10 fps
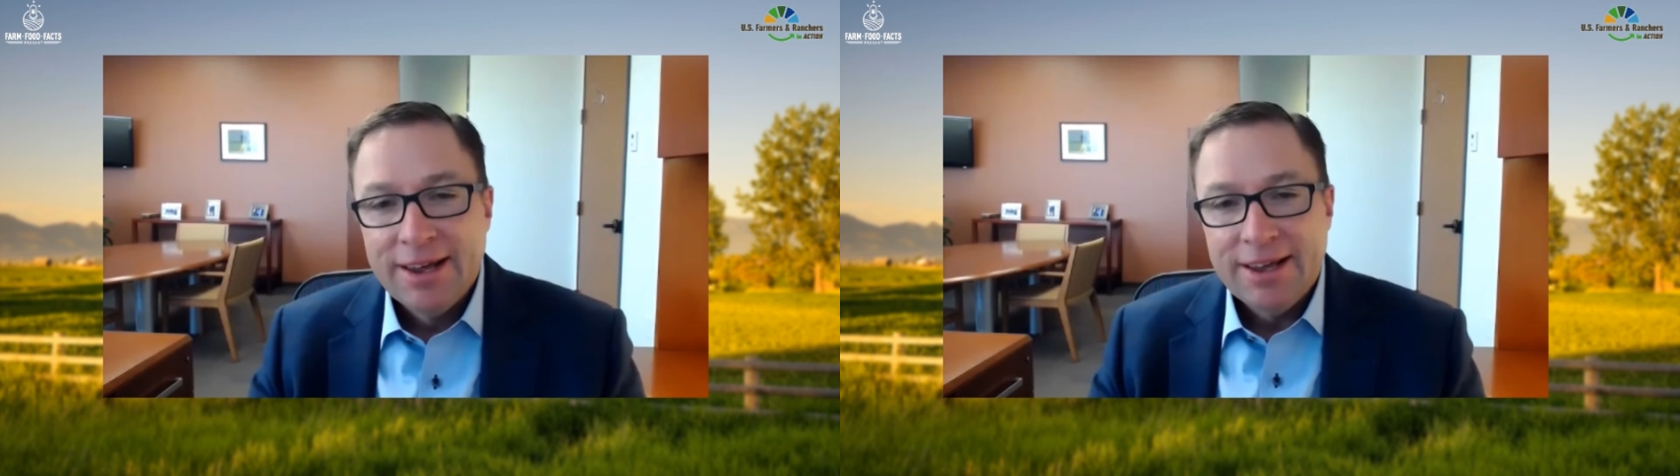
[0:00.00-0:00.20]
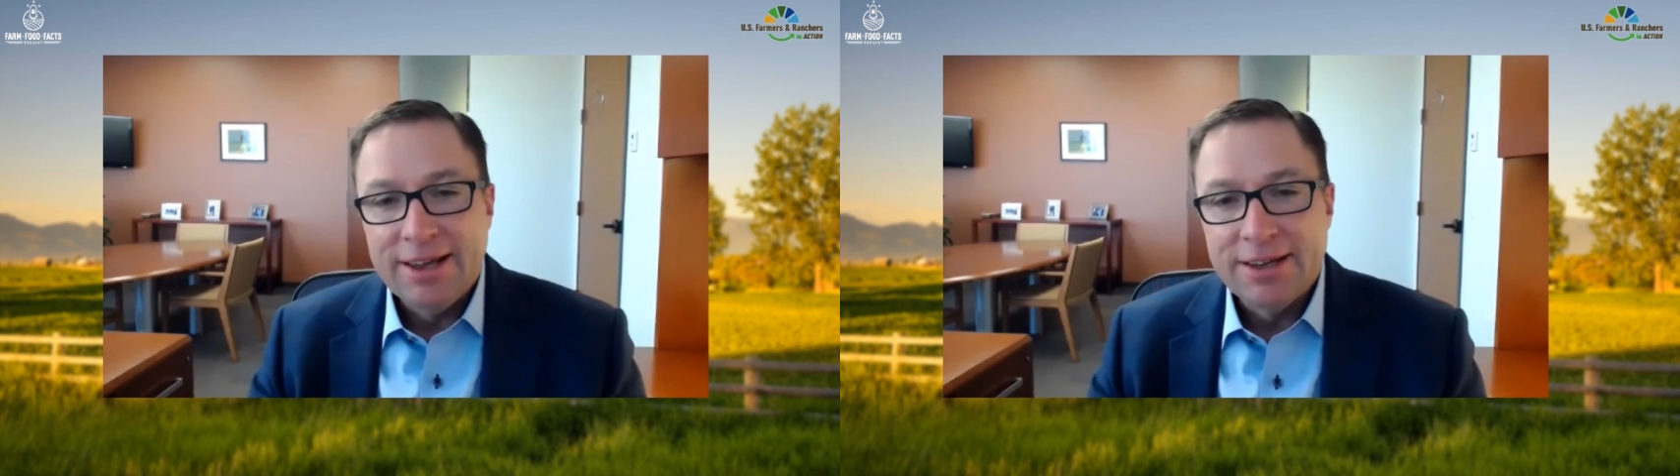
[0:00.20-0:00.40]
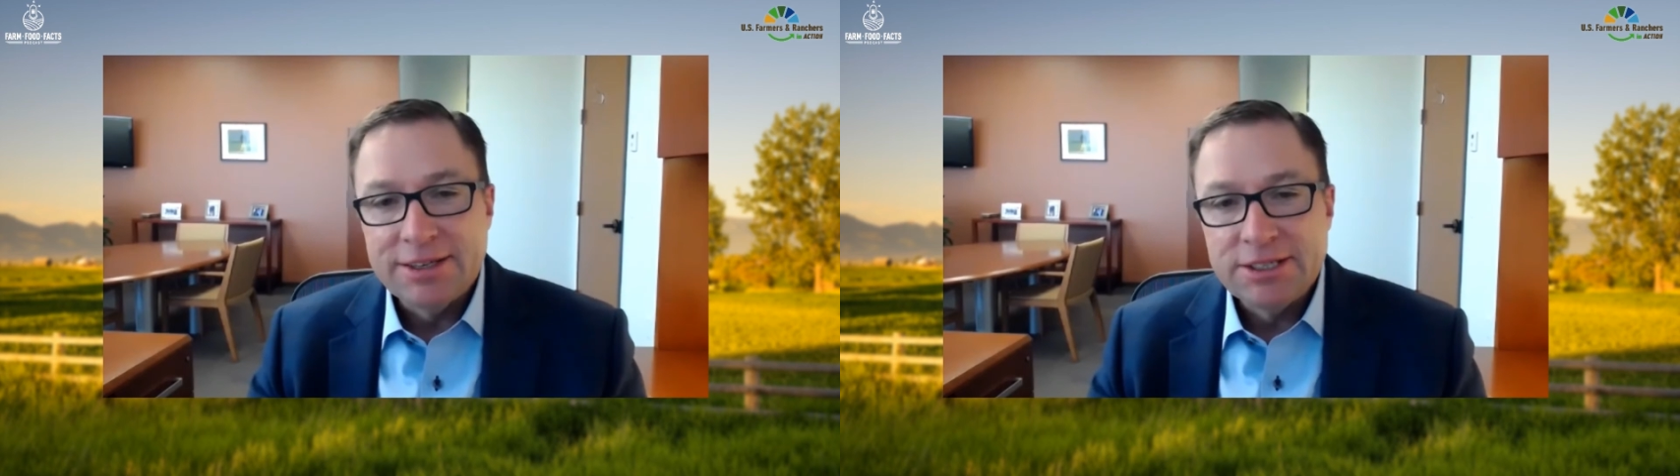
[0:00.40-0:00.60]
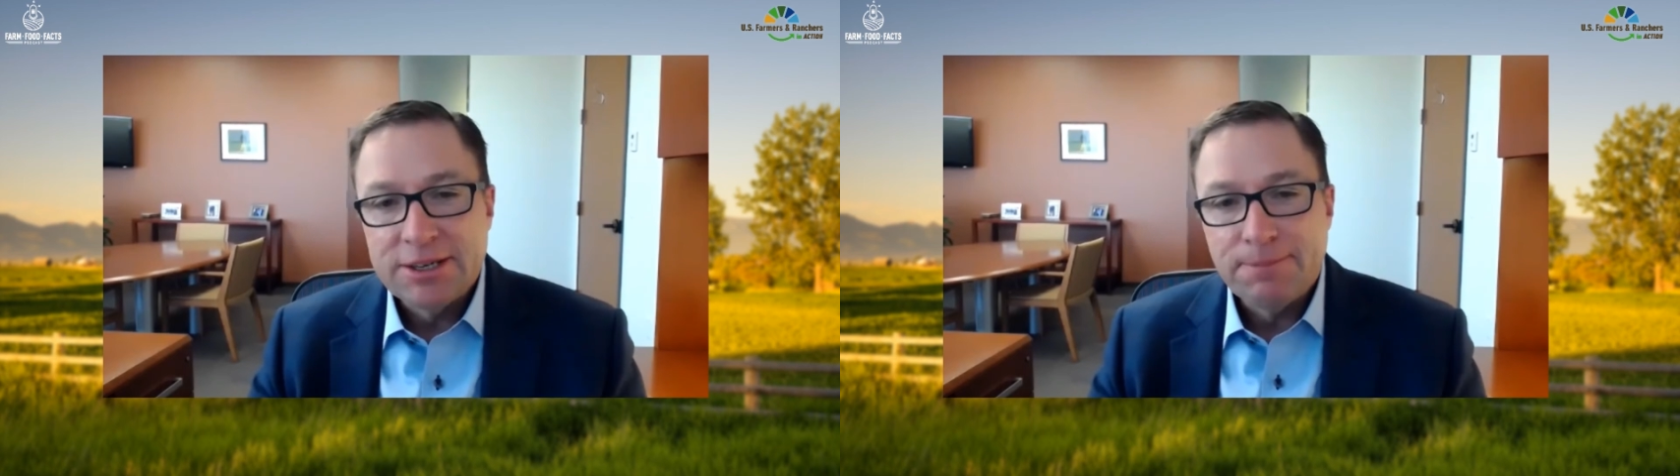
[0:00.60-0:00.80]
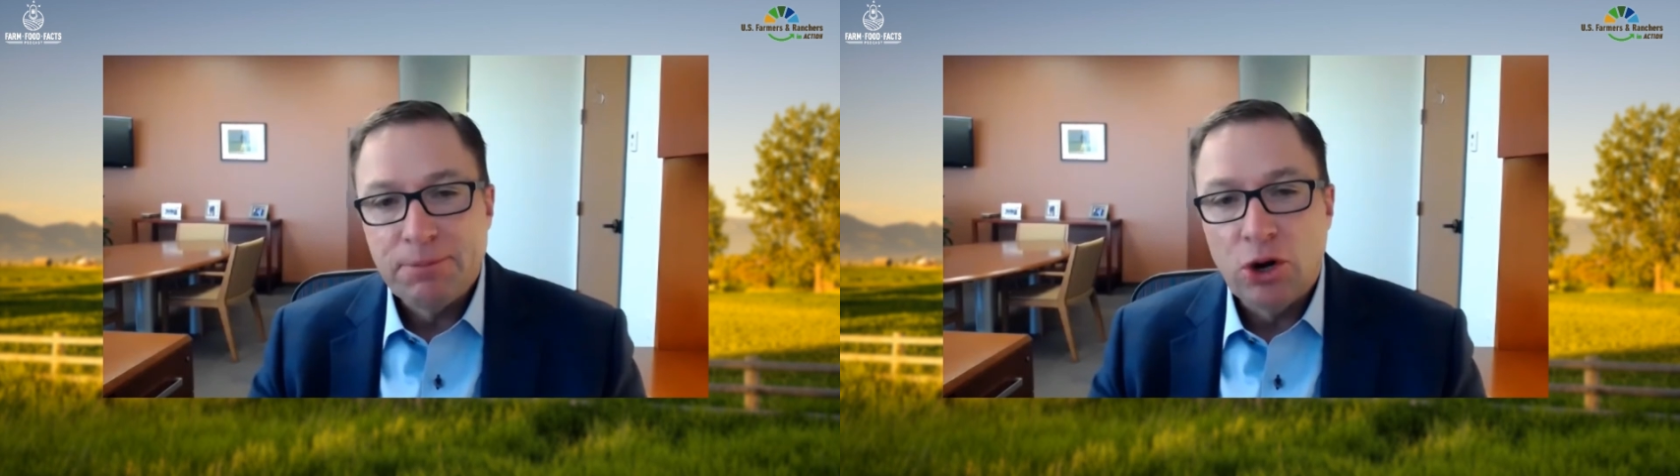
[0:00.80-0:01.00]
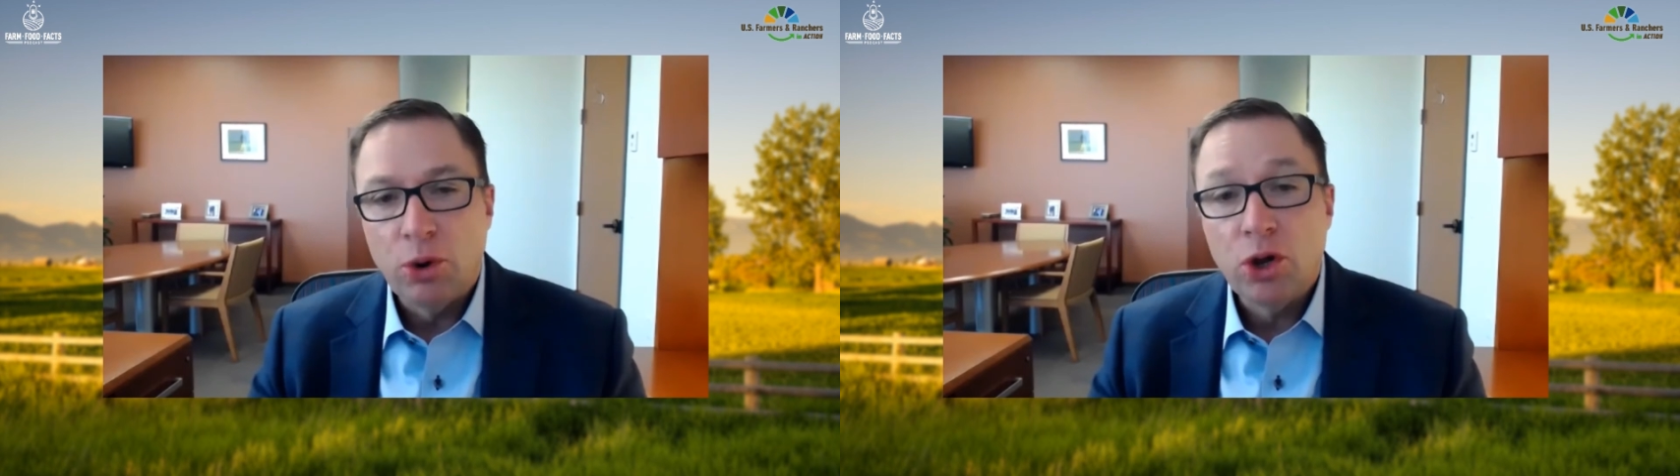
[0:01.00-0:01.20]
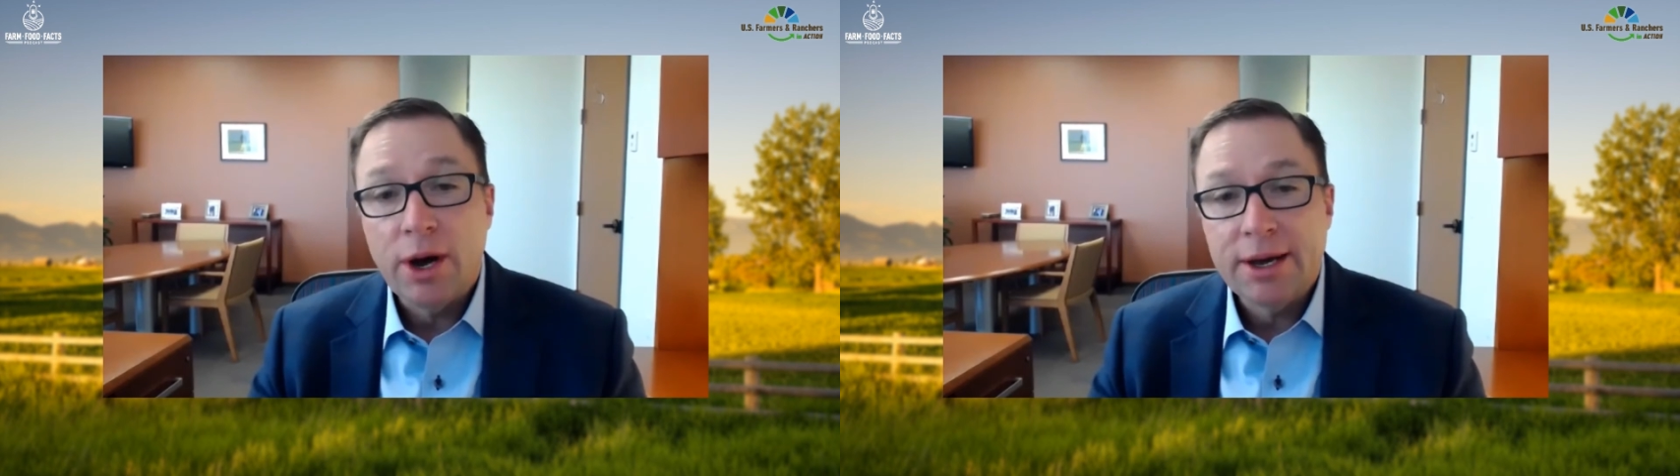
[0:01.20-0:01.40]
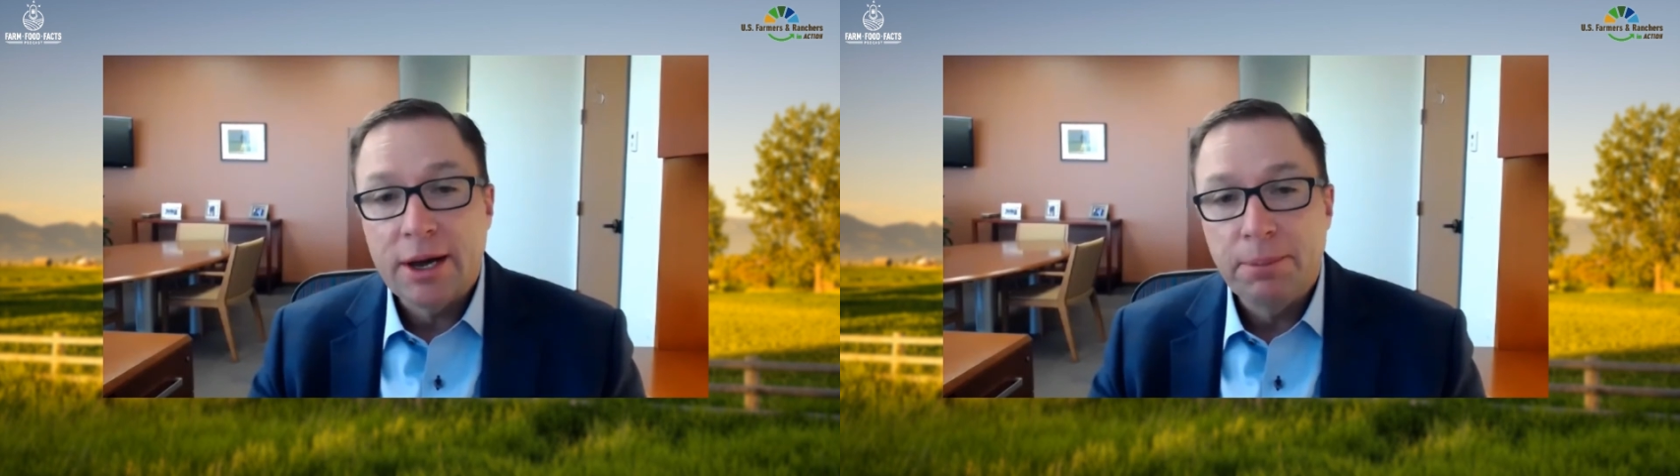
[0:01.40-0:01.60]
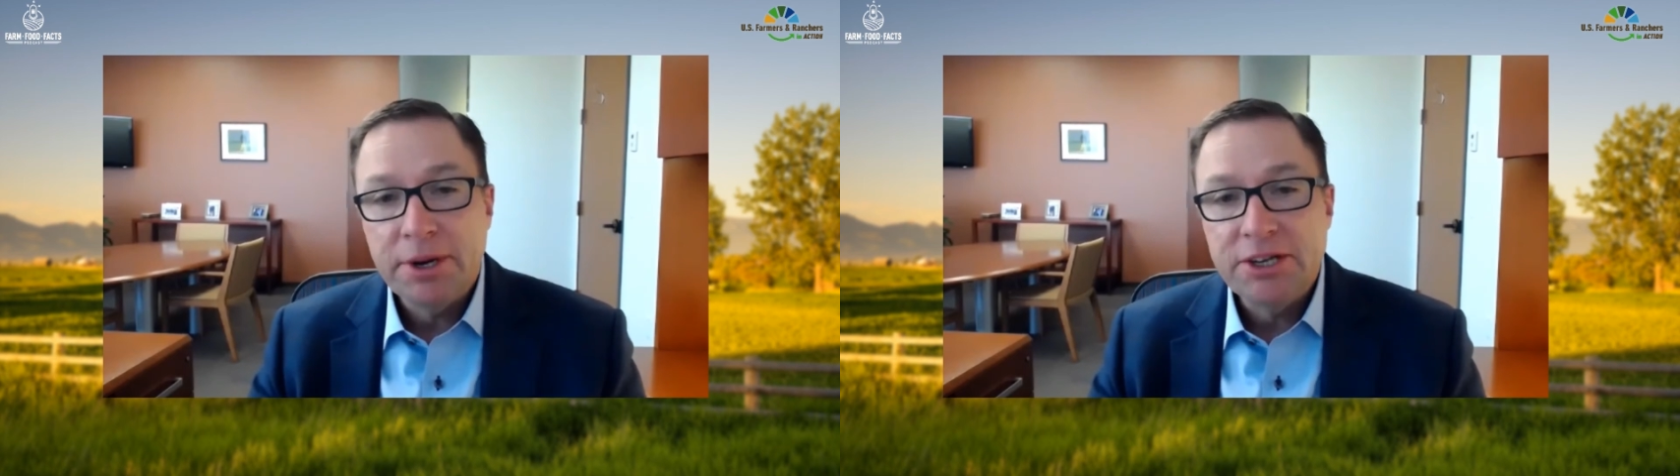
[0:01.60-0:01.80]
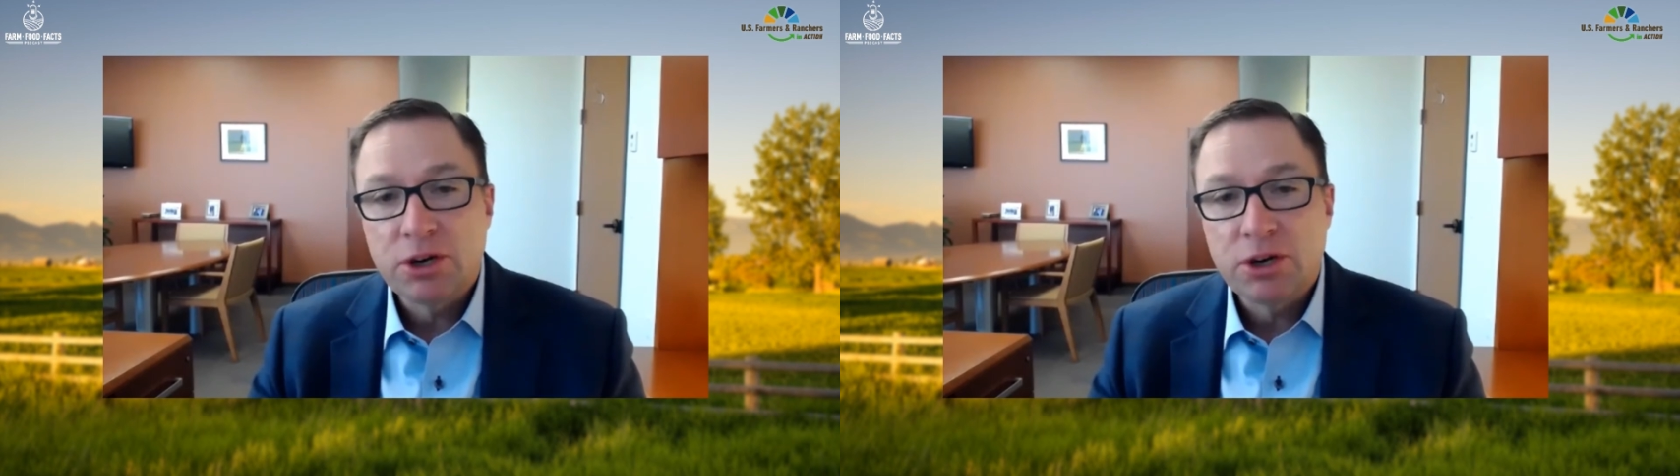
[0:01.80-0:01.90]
is a lot of companies